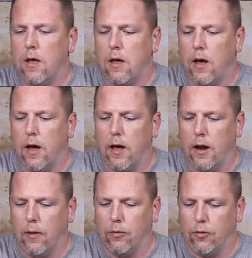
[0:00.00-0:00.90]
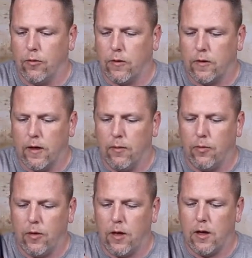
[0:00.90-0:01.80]
And I will do the same
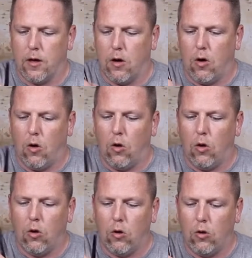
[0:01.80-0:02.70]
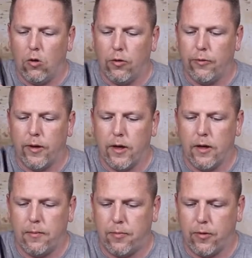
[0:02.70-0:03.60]
thing all the
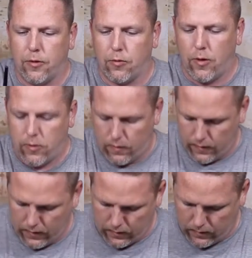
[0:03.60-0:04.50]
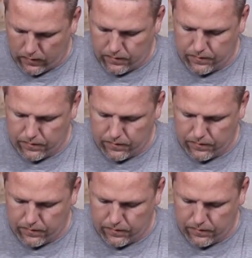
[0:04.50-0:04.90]
way up the stretch of this.